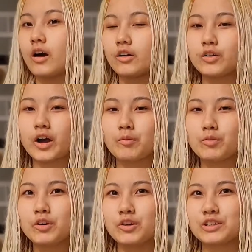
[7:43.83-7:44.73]
on
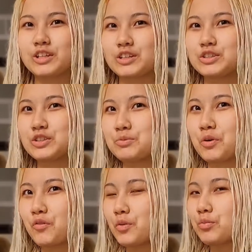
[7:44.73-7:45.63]
camera it looks like super
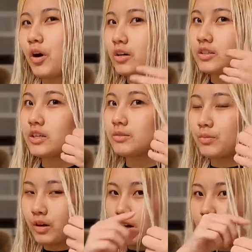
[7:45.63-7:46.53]
over processed,
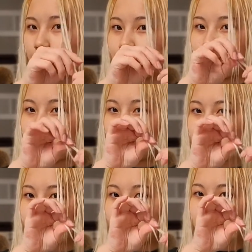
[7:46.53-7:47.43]
but I'm telling you,
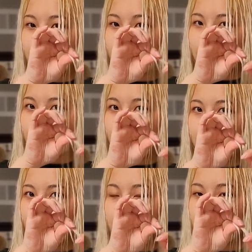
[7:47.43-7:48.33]

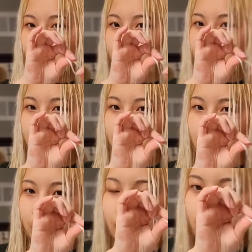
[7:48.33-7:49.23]
it's not
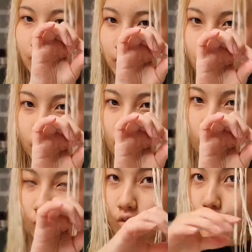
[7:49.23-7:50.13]

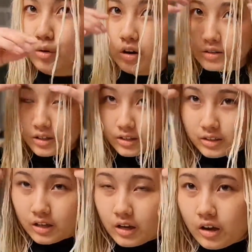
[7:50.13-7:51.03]
over processed.